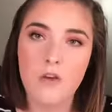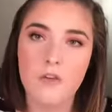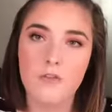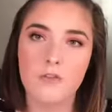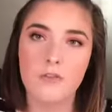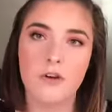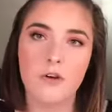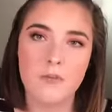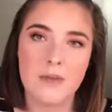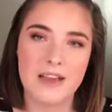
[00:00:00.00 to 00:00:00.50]

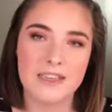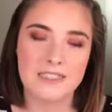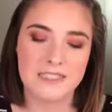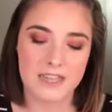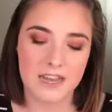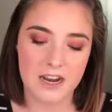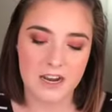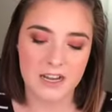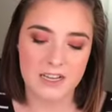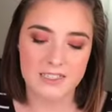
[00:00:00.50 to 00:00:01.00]
For
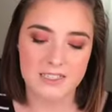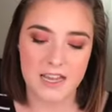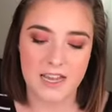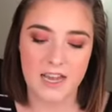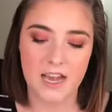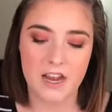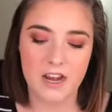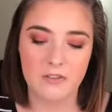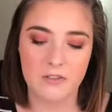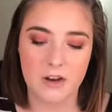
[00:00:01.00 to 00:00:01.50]
mascaras, I
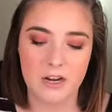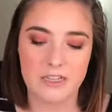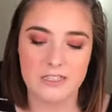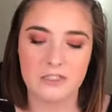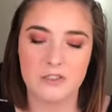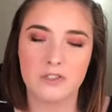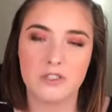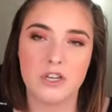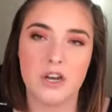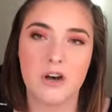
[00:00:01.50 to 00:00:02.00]
kind of already
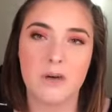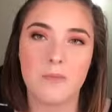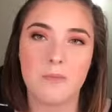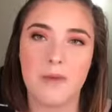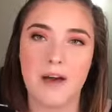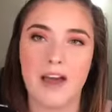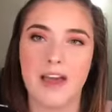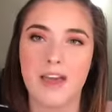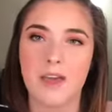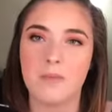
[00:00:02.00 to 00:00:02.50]
told y'all
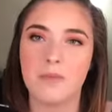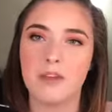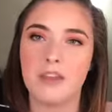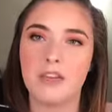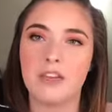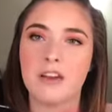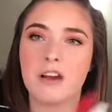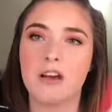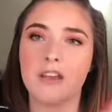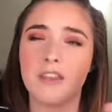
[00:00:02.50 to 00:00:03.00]
my
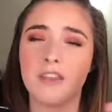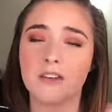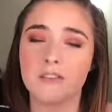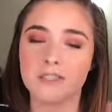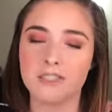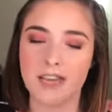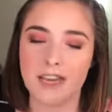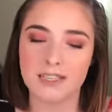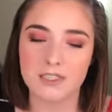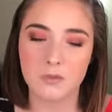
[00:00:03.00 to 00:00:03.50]
opinion on
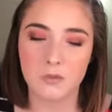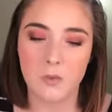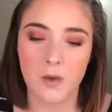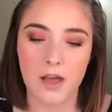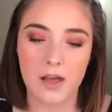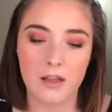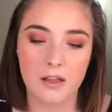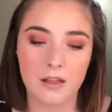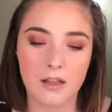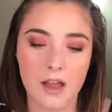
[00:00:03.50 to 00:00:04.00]
those as
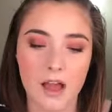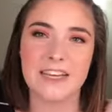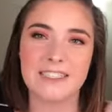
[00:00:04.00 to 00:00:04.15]
well.